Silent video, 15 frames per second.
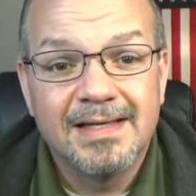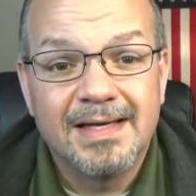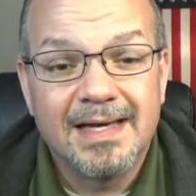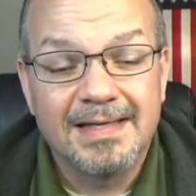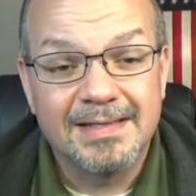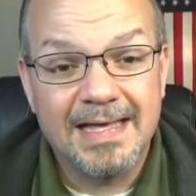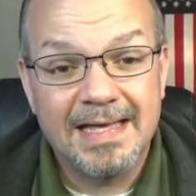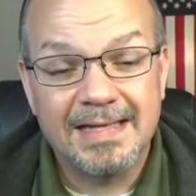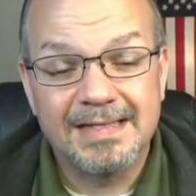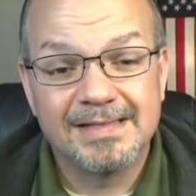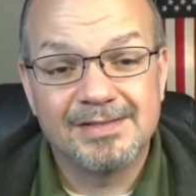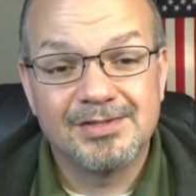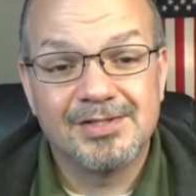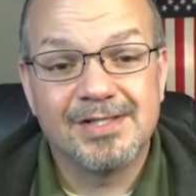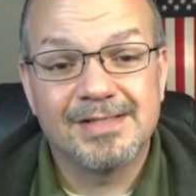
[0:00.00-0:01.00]
And that is
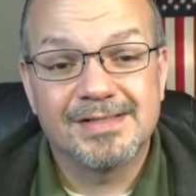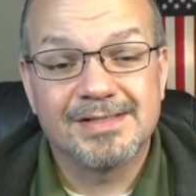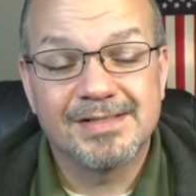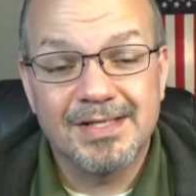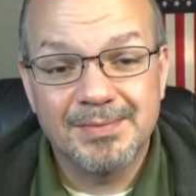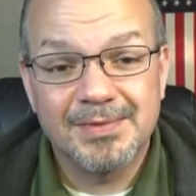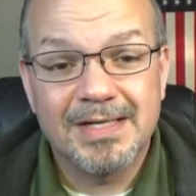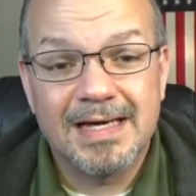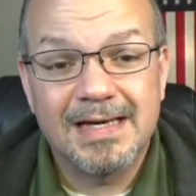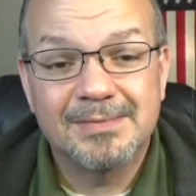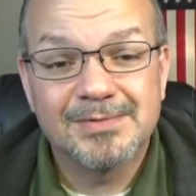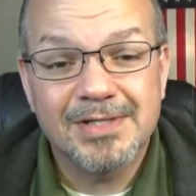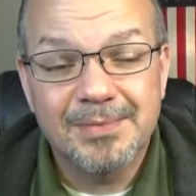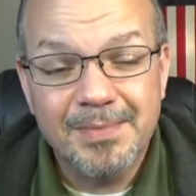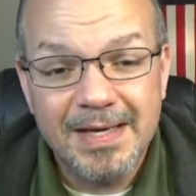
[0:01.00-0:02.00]
just
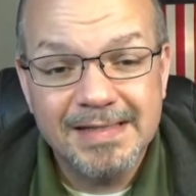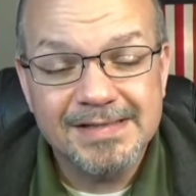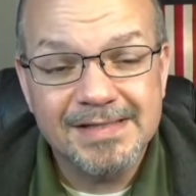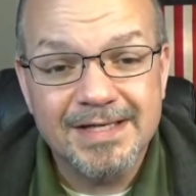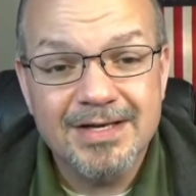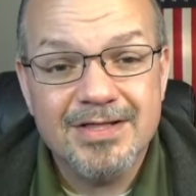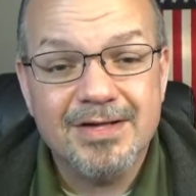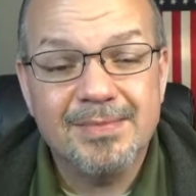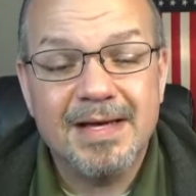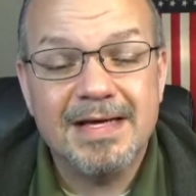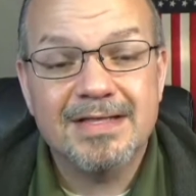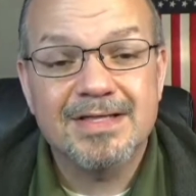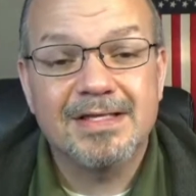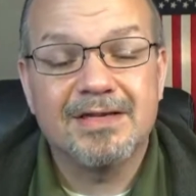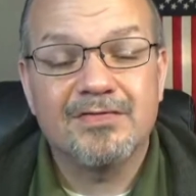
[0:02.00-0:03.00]
sometimes amazing. Because
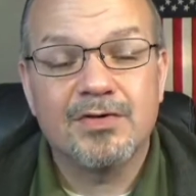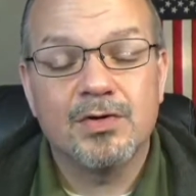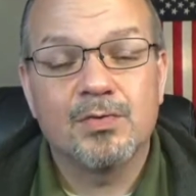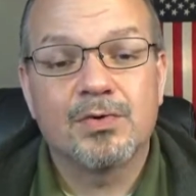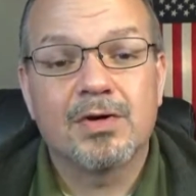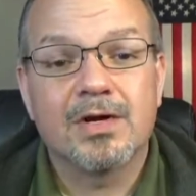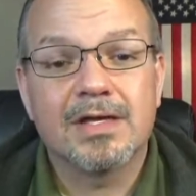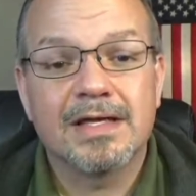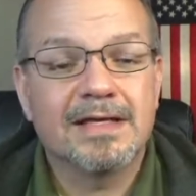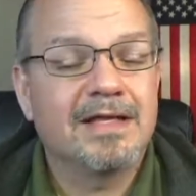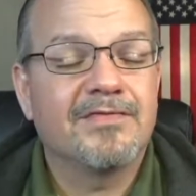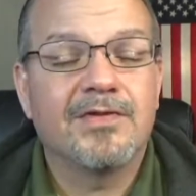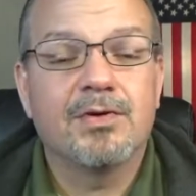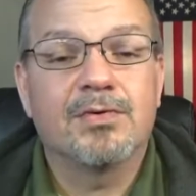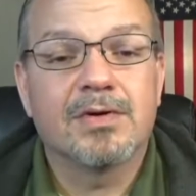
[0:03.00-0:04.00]
imagine if you were
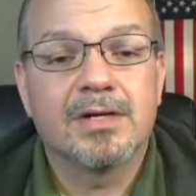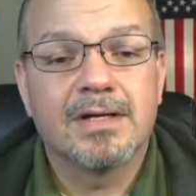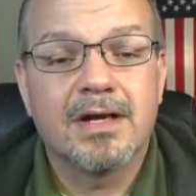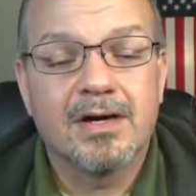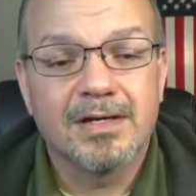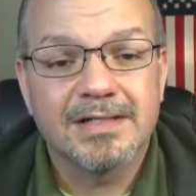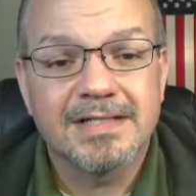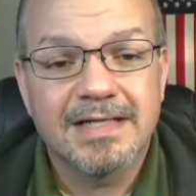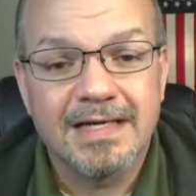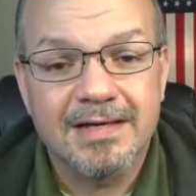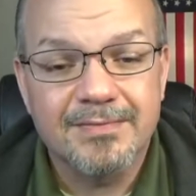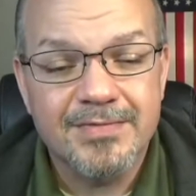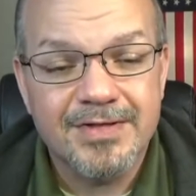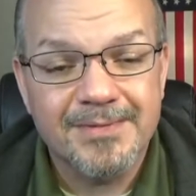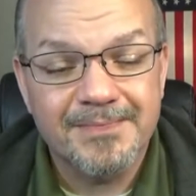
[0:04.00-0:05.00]
in hard
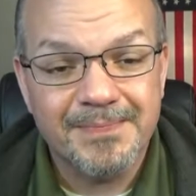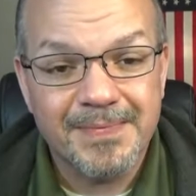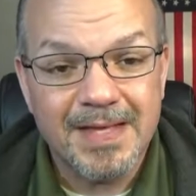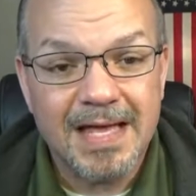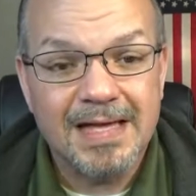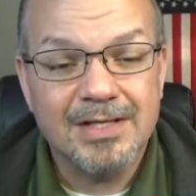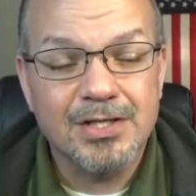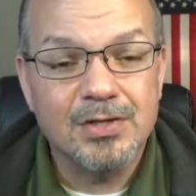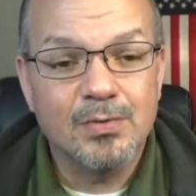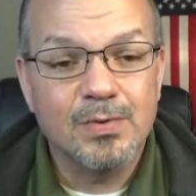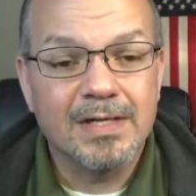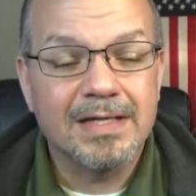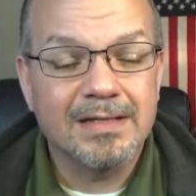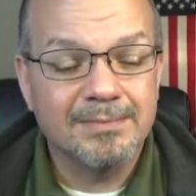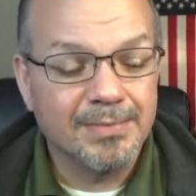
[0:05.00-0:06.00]
times and you
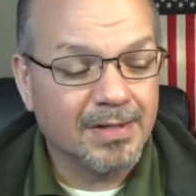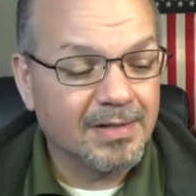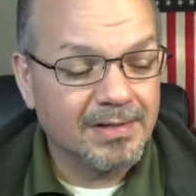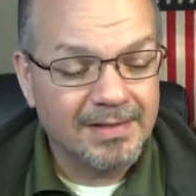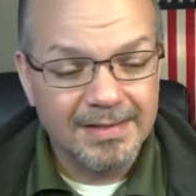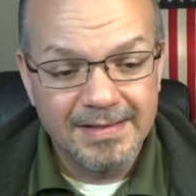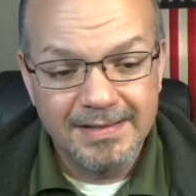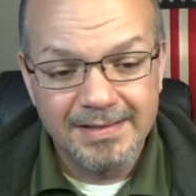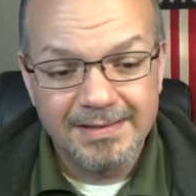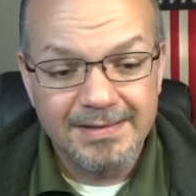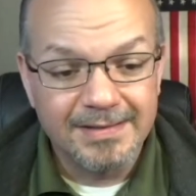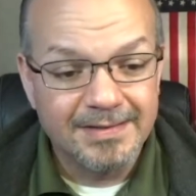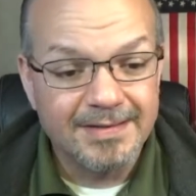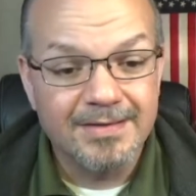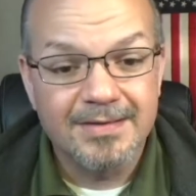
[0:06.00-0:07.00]
went and bought
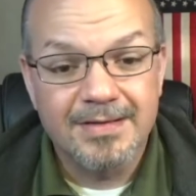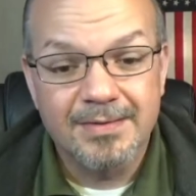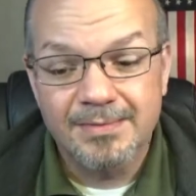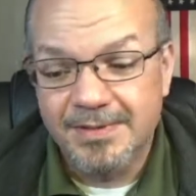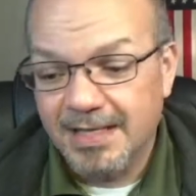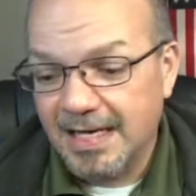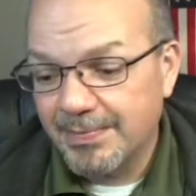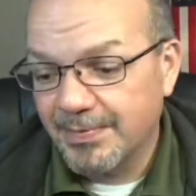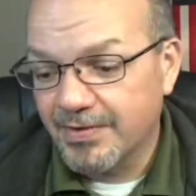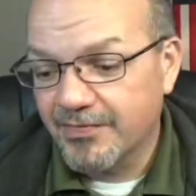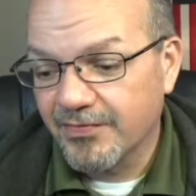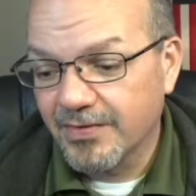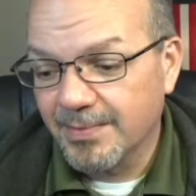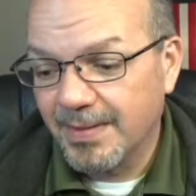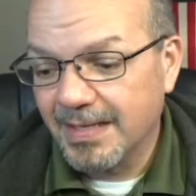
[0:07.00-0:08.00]
some diapers
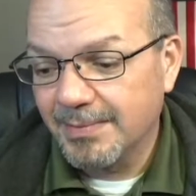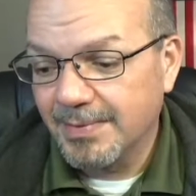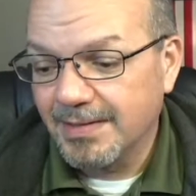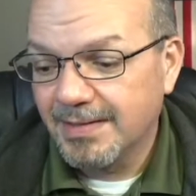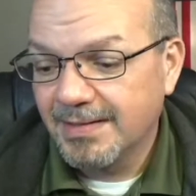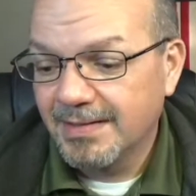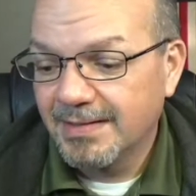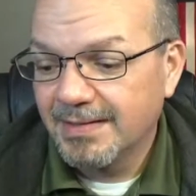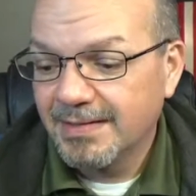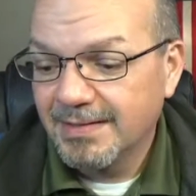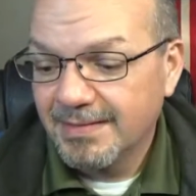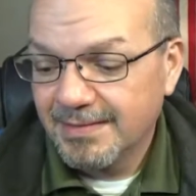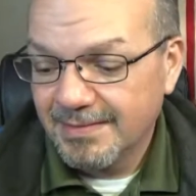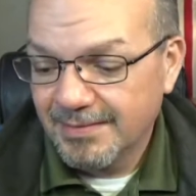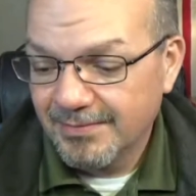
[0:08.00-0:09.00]
for the baby,
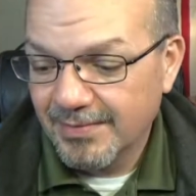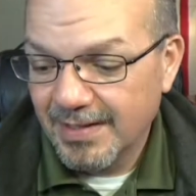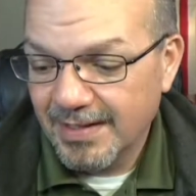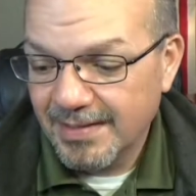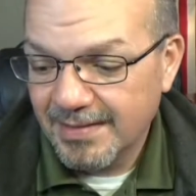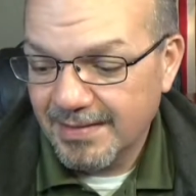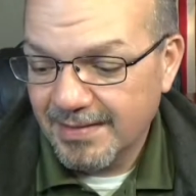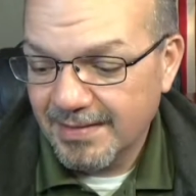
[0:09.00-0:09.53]
right?